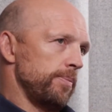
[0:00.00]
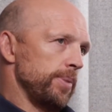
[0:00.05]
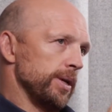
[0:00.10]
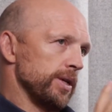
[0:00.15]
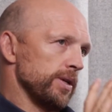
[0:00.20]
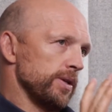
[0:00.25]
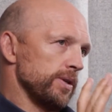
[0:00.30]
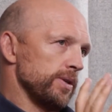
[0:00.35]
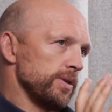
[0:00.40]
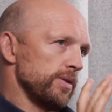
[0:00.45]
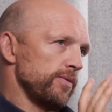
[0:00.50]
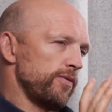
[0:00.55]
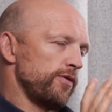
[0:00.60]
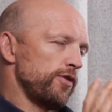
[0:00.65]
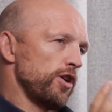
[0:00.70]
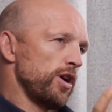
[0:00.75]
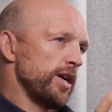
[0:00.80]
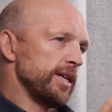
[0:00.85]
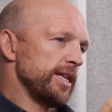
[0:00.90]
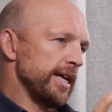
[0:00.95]
because
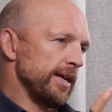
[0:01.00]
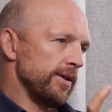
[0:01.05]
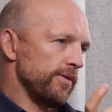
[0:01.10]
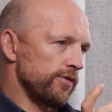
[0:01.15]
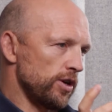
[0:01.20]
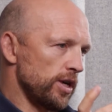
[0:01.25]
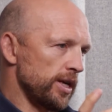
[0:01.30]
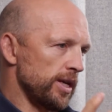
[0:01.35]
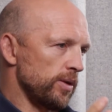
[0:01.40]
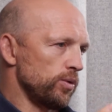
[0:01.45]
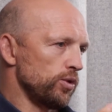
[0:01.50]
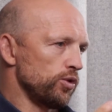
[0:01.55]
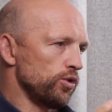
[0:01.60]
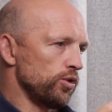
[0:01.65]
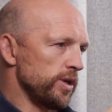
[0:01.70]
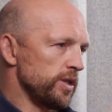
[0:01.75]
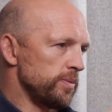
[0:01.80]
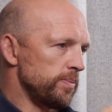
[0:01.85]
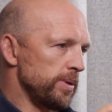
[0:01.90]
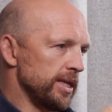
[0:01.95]
Friday would
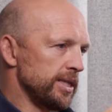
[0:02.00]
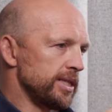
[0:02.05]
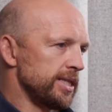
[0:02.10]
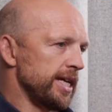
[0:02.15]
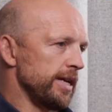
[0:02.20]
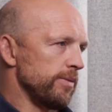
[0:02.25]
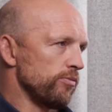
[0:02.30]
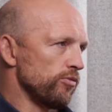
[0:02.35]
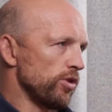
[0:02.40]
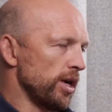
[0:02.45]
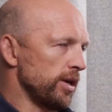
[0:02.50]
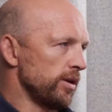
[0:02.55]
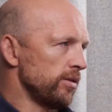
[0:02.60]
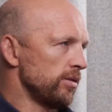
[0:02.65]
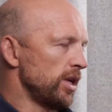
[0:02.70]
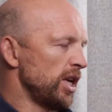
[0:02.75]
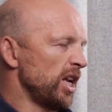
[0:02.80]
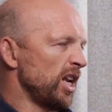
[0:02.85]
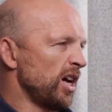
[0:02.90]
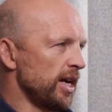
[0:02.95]
always be a team
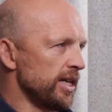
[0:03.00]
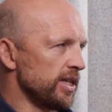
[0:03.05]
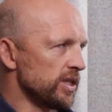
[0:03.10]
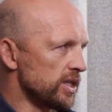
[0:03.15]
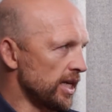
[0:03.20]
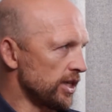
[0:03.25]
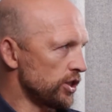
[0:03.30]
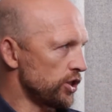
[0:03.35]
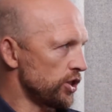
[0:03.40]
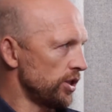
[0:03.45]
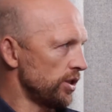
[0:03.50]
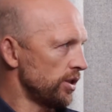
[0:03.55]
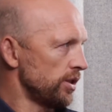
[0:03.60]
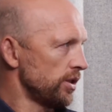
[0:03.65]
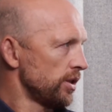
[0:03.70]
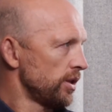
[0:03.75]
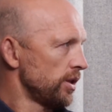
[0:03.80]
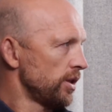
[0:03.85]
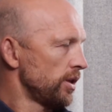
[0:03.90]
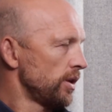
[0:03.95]
run, light session.
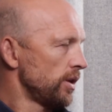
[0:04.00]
